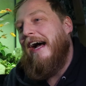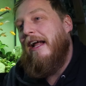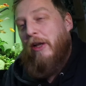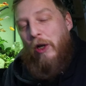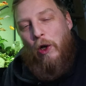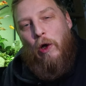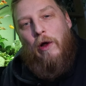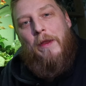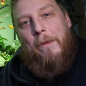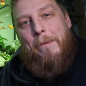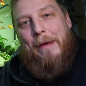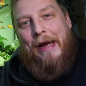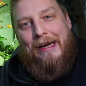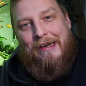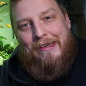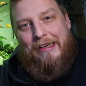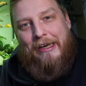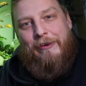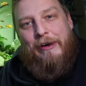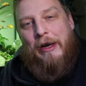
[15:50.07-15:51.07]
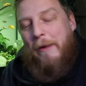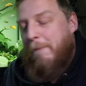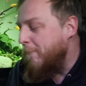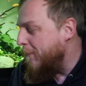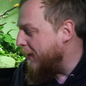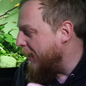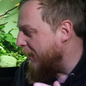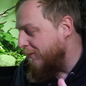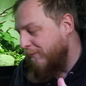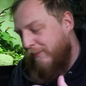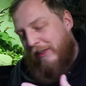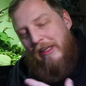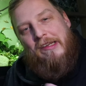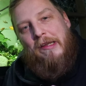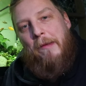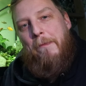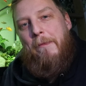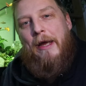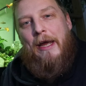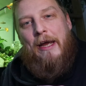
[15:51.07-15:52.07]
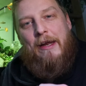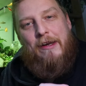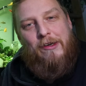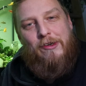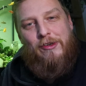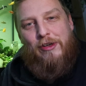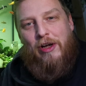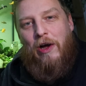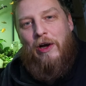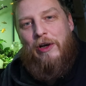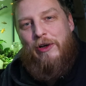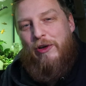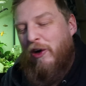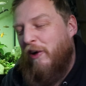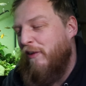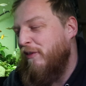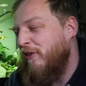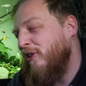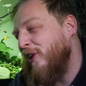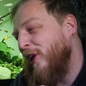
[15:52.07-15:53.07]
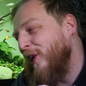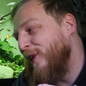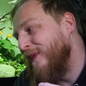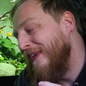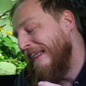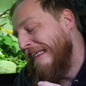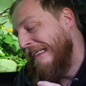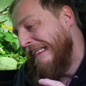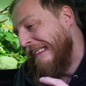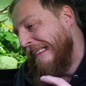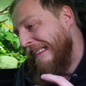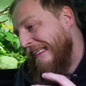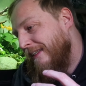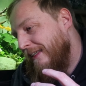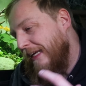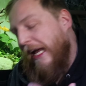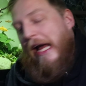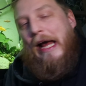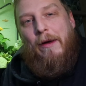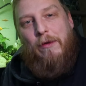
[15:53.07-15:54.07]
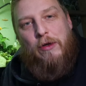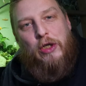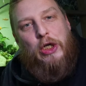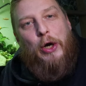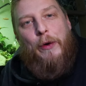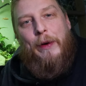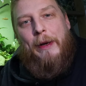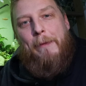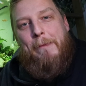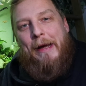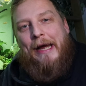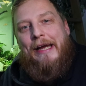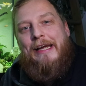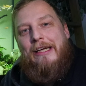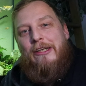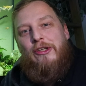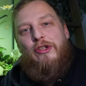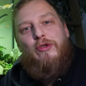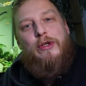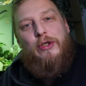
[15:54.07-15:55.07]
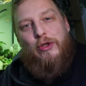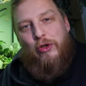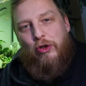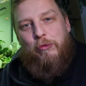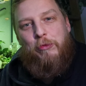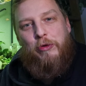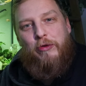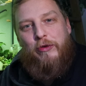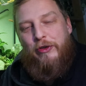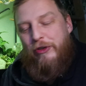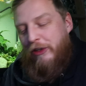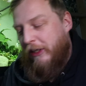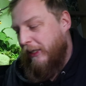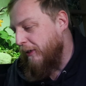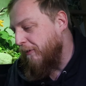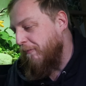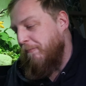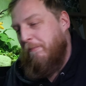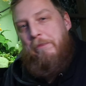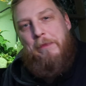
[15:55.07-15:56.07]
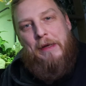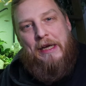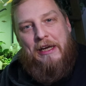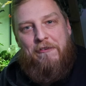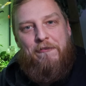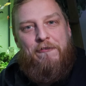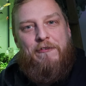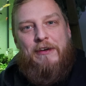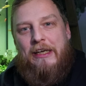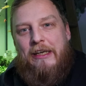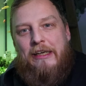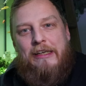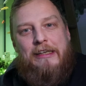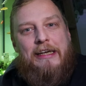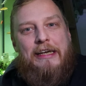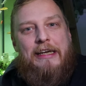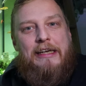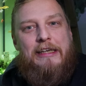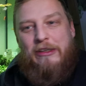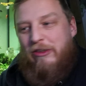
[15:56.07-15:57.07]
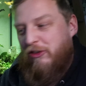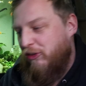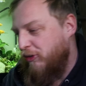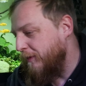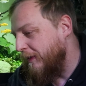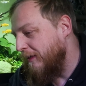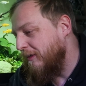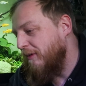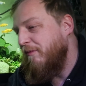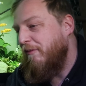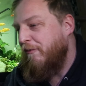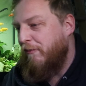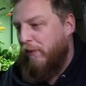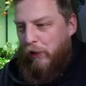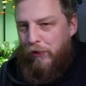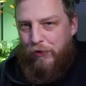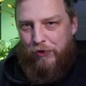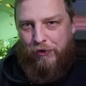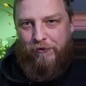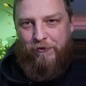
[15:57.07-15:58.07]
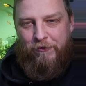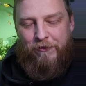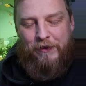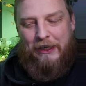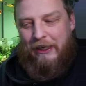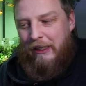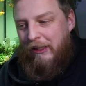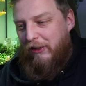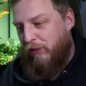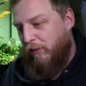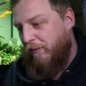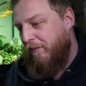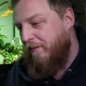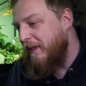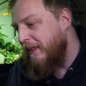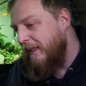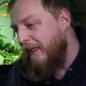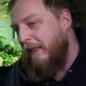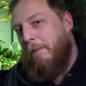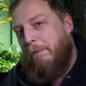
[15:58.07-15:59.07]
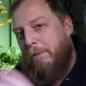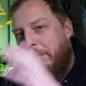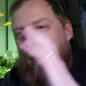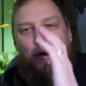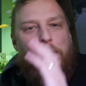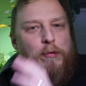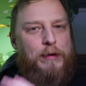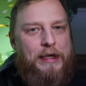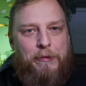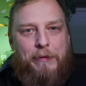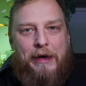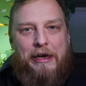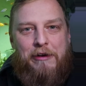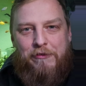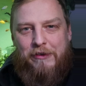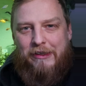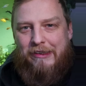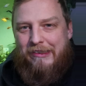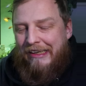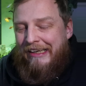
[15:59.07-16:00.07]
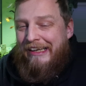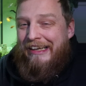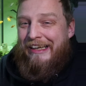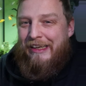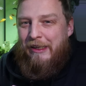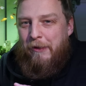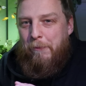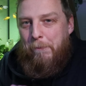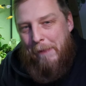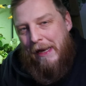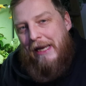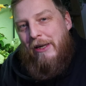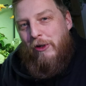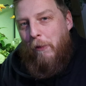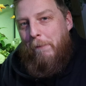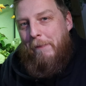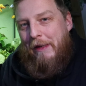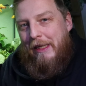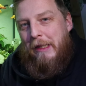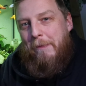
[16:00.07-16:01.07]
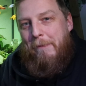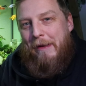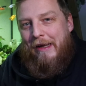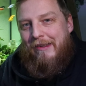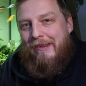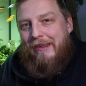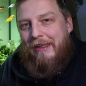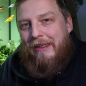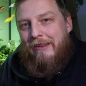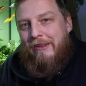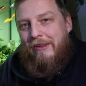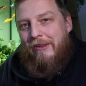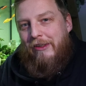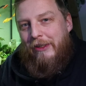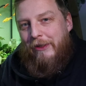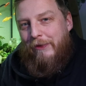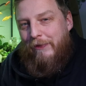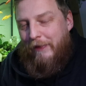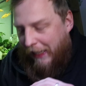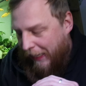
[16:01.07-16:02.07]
and a lot of the bacteria may have disappeared and died off. So yeah, going back into a normal routine of big feeding and doing some frozen feeds or feeding algae wafers may not be the best thing to do.